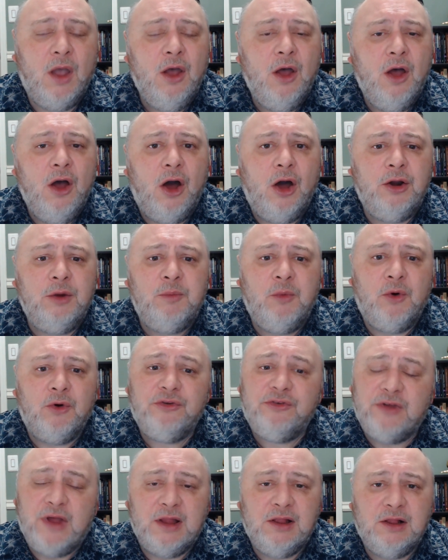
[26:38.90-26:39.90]
On a more
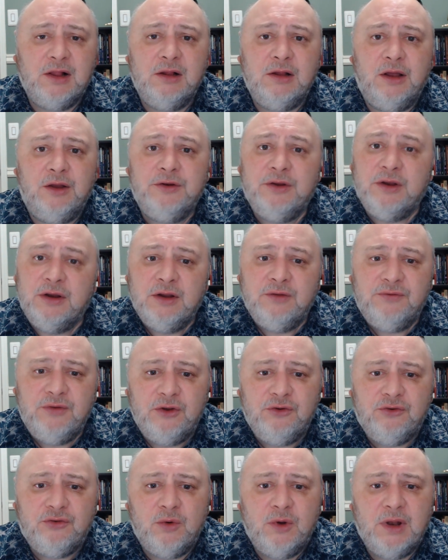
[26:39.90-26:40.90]
subtle and
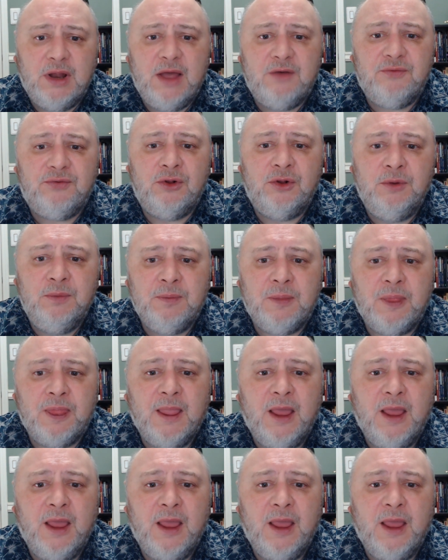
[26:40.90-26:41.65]
individual level,